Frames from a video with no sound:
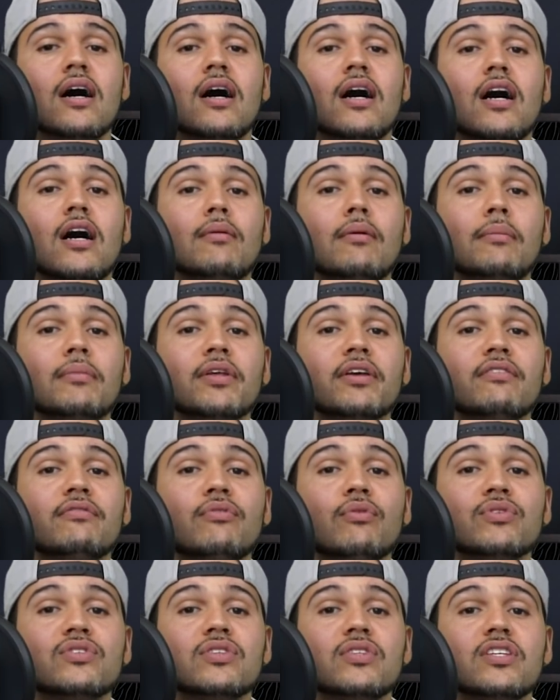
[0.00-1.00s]
I'm looking
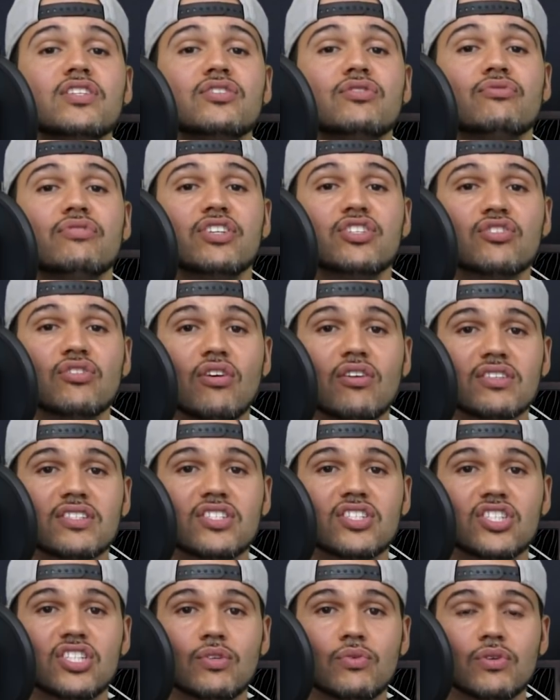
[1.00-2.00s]
forward to these three songs
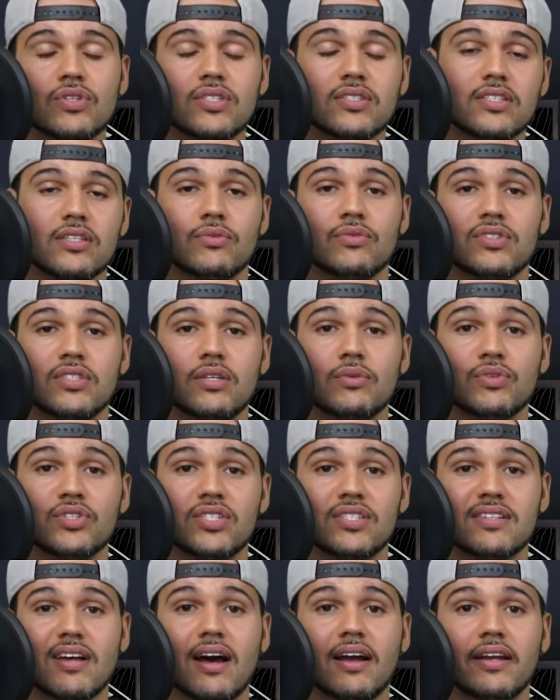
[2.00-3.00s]
and see what
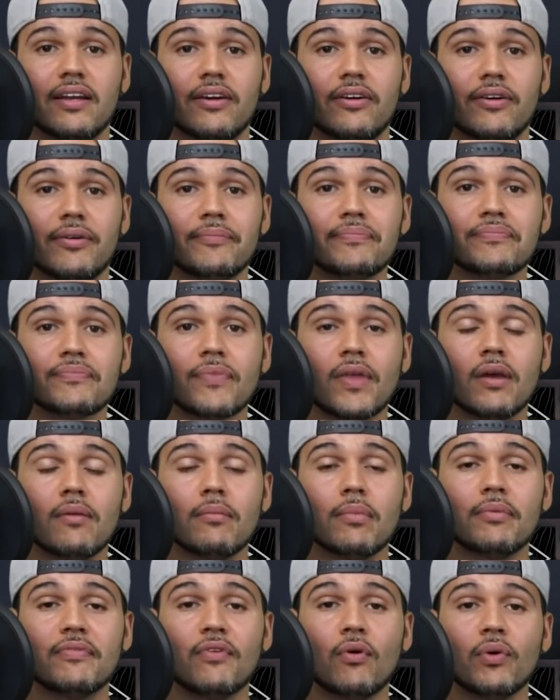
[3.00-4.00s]
she's got here.
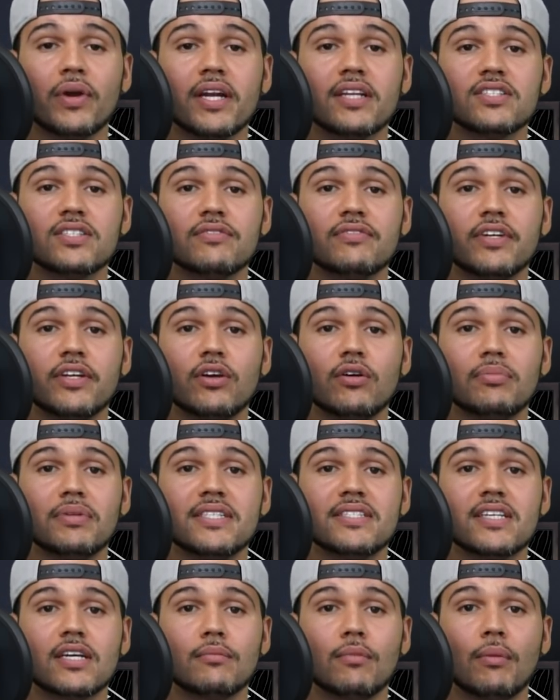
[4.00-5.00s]
Before we get into the video,
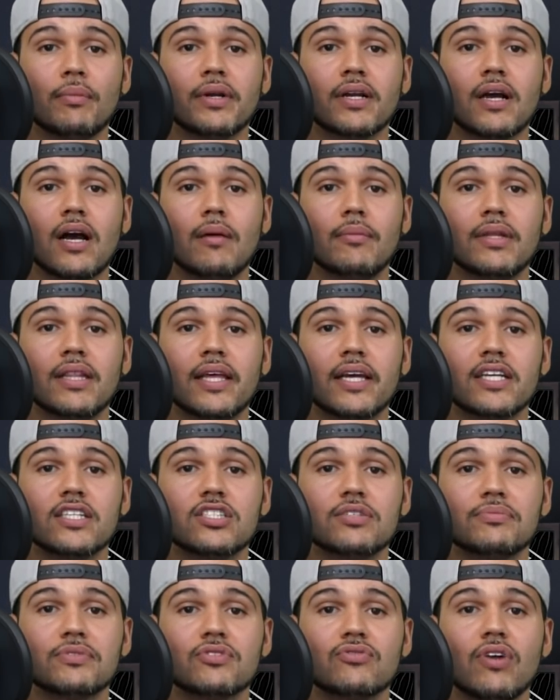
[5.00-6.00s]
please take a moment, comment, like,
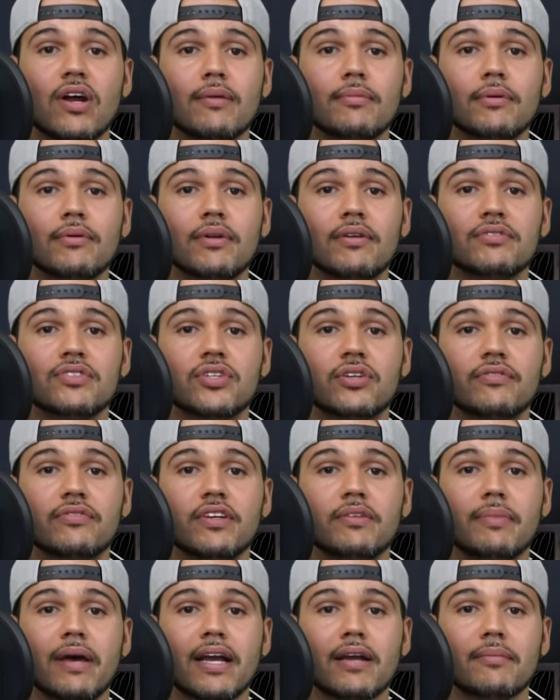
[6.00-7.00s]
and subscribe. I would love to hear your
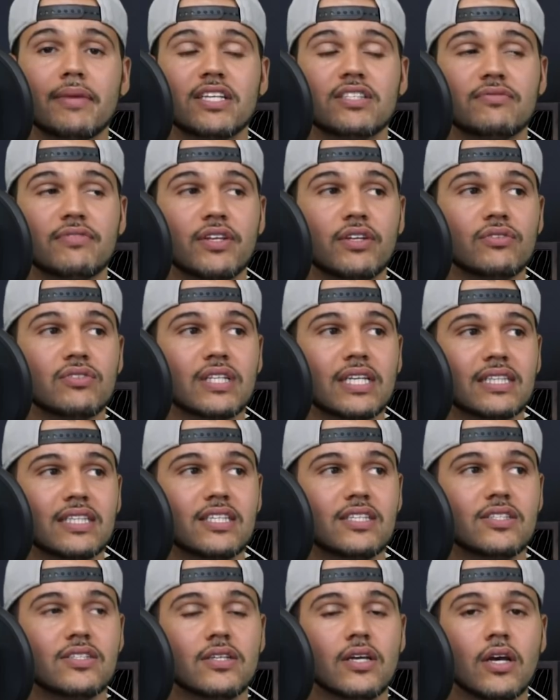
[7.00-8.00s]
feedback. Makes videos like
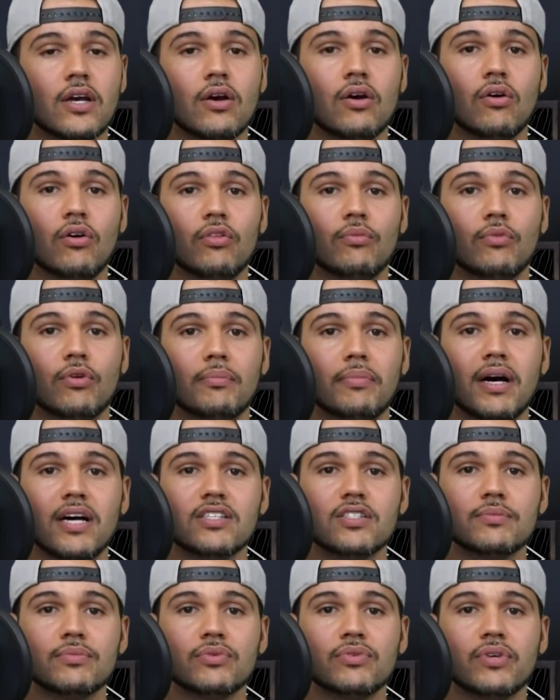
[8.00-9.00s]
these all the more
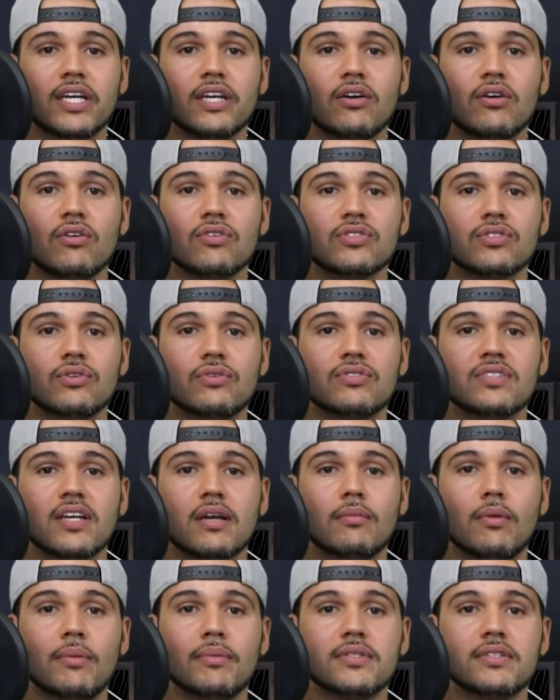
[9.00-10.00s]
possible. And also,
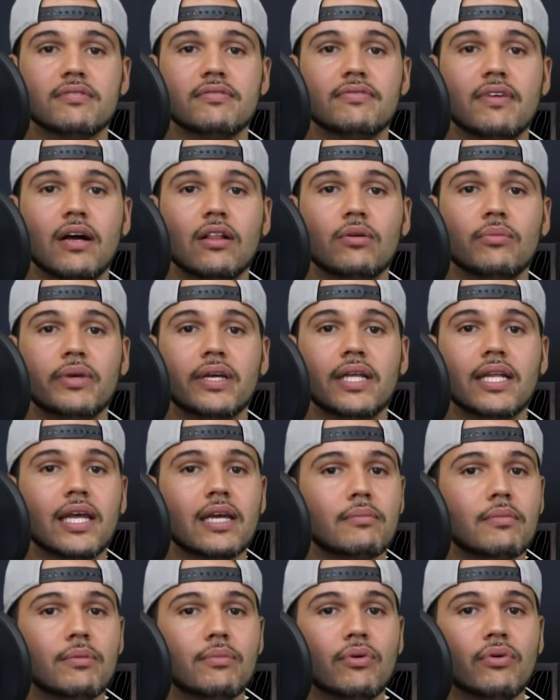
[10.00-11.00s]
take a moment to follow me and
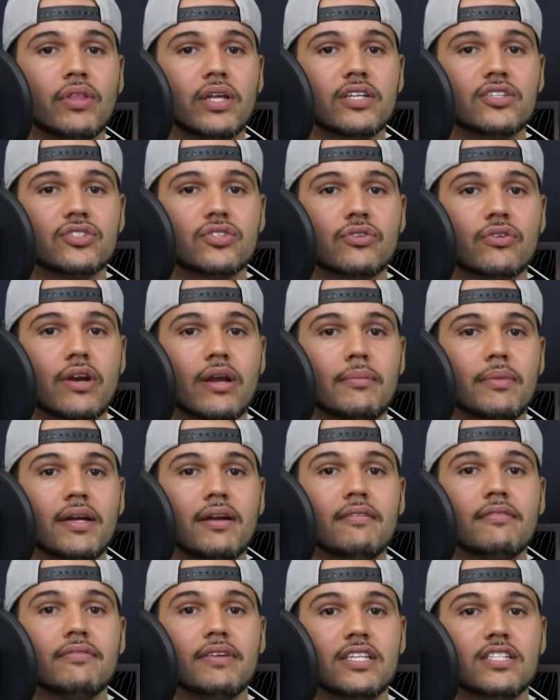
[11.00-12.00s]
like me both on Instagram
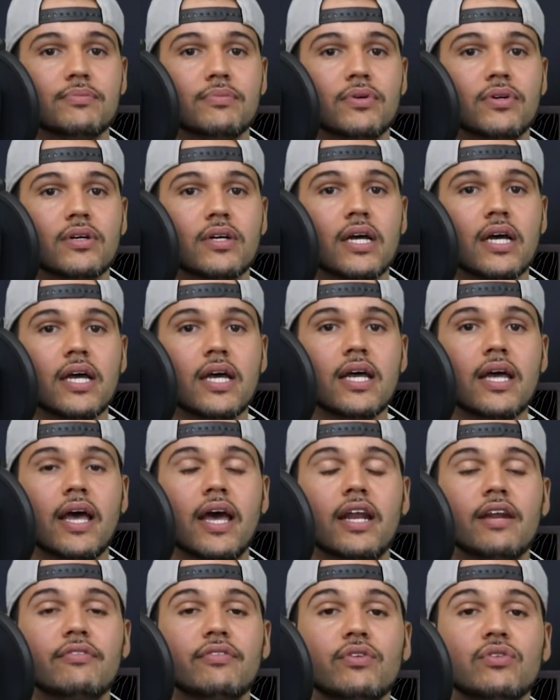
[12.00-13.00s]
and on Facebook.
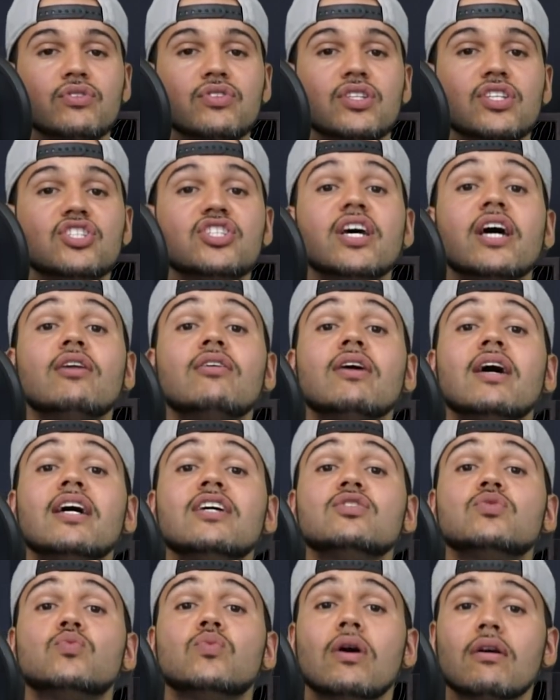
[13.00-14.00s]
And if you're new to the channel,
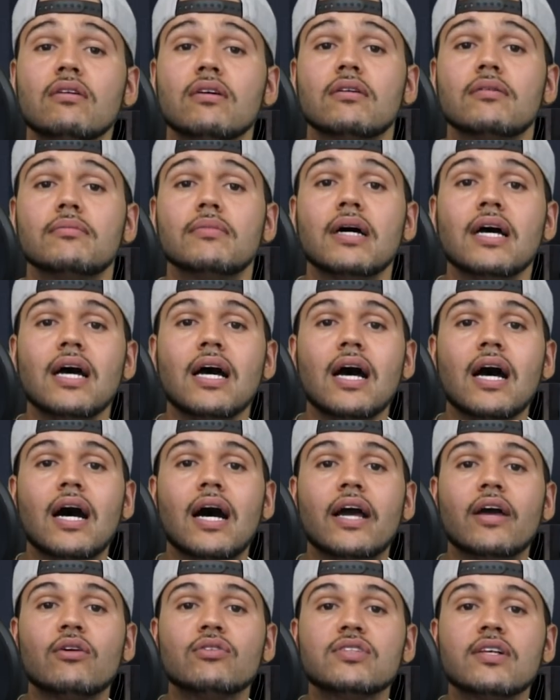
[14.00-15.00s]
guys, welcome.
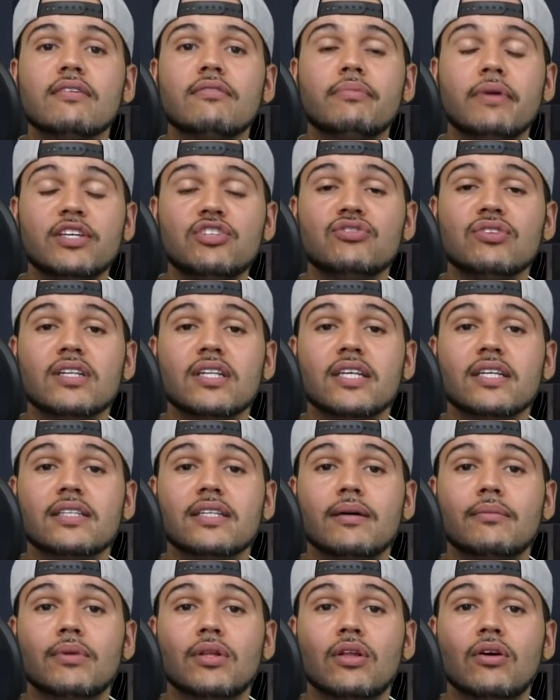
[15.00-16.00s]
I also have a Patreon link
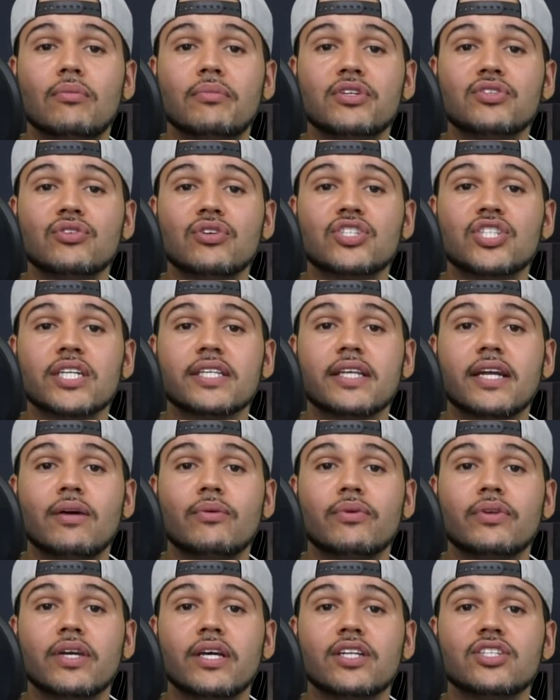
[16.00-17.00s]
down below. Be sure to check that
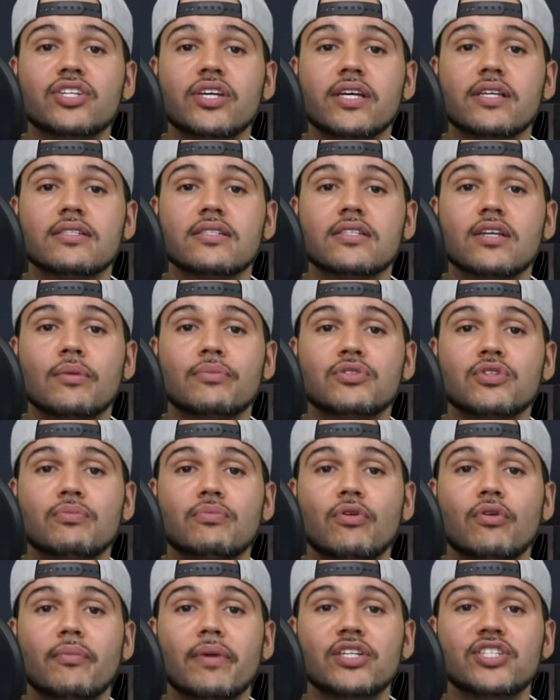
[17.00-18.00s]
out when you get a chance. Help
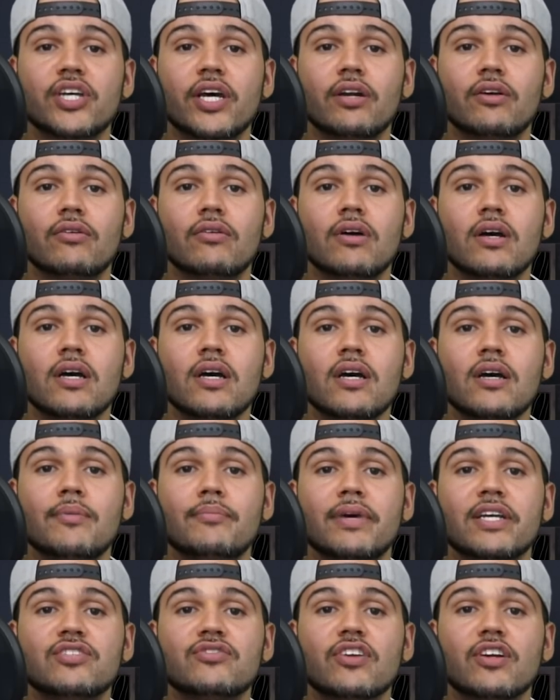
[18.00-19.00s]
support my channel.
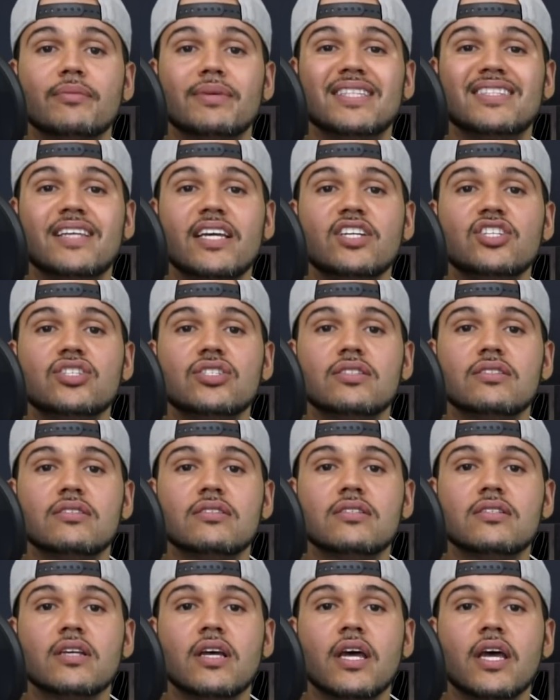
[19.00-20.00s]
Makes
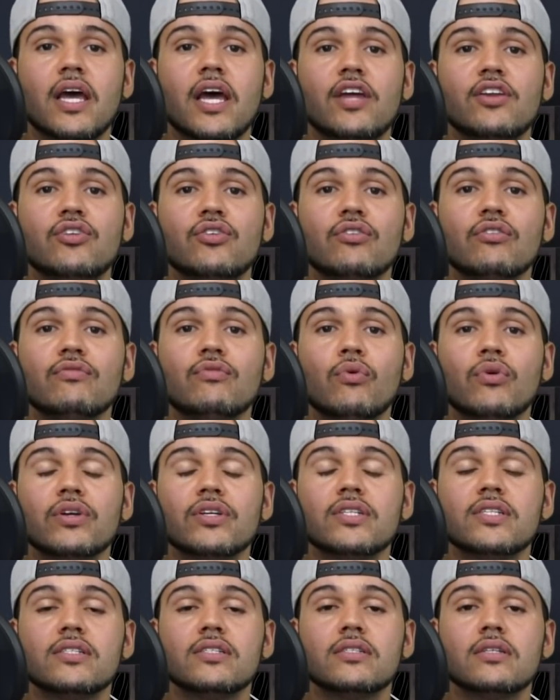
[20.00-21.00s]
recommendations and your
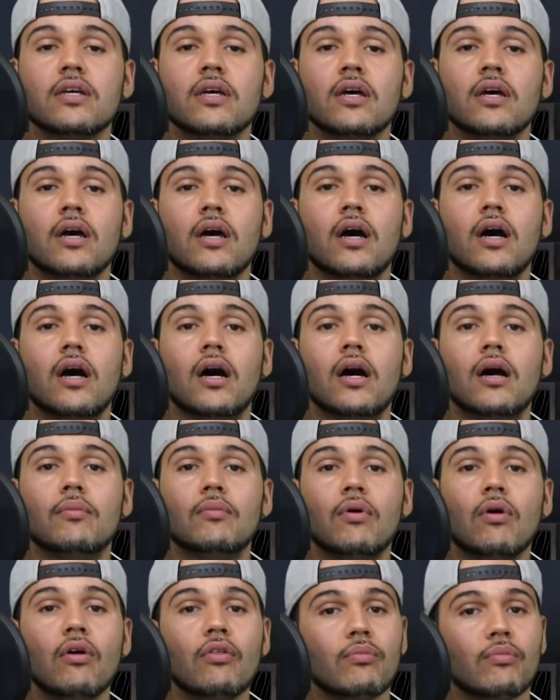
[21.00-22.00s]
voice
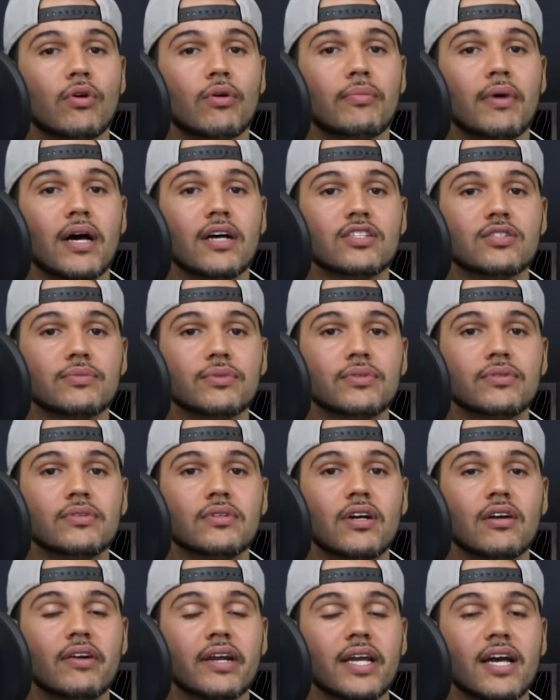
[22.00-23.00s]
all the more possible.
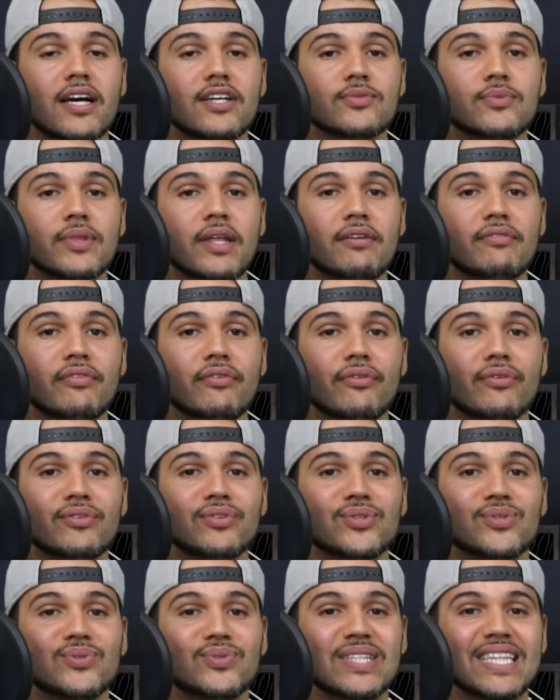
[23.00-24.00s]
All right, guys, without further
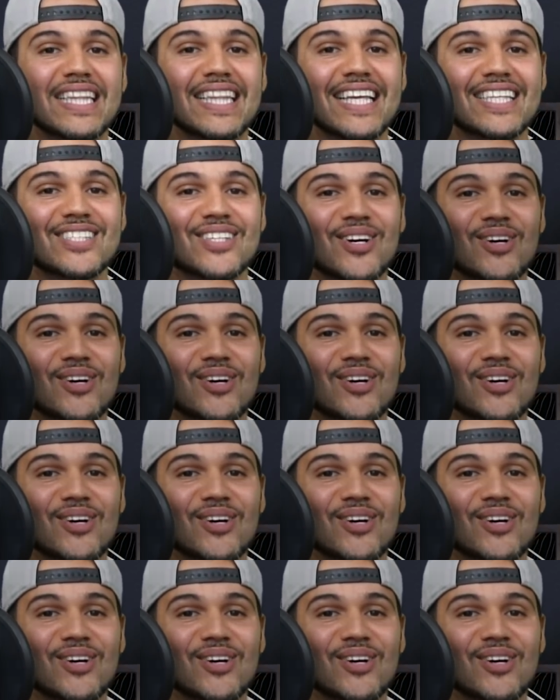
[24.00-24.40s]
ado, let's